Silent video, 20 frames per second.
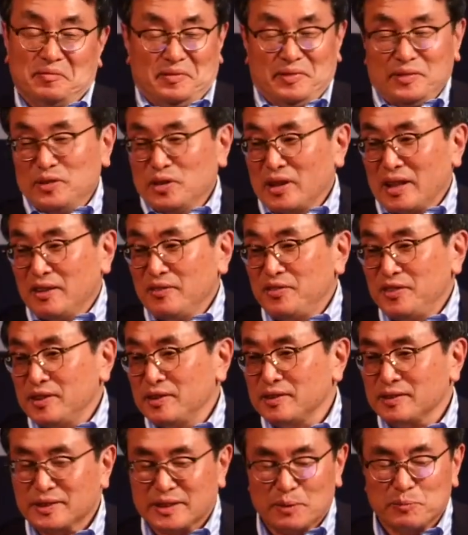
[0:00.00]
You know, I
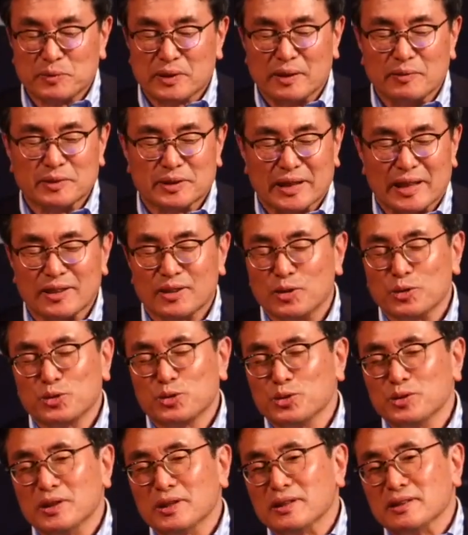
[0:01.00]
feel sometimes I go
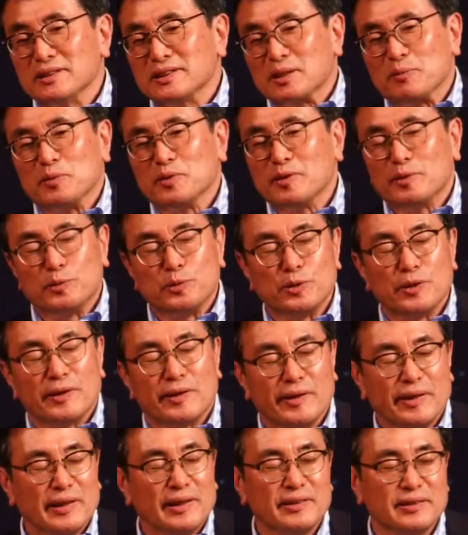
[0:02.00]
to the, some of the rural
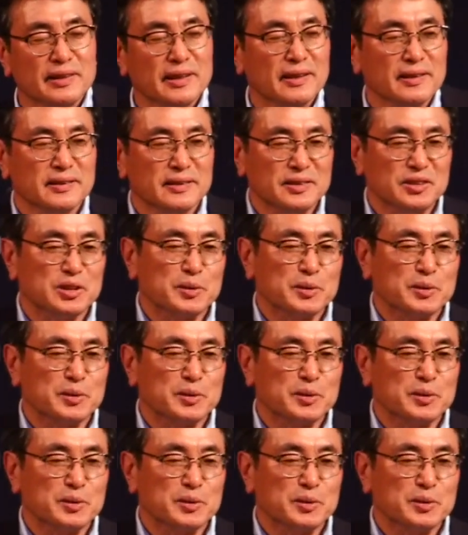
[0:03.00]
area in